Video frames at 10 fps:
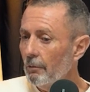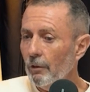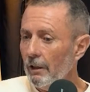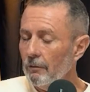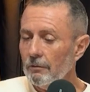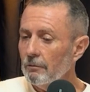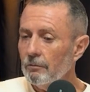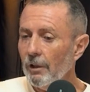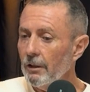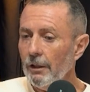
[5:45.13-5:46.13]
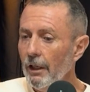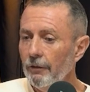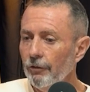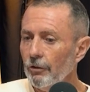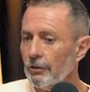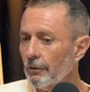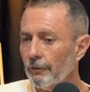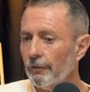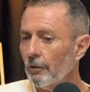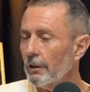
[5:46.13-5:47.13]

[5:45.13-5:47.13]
went in the Air Force for 4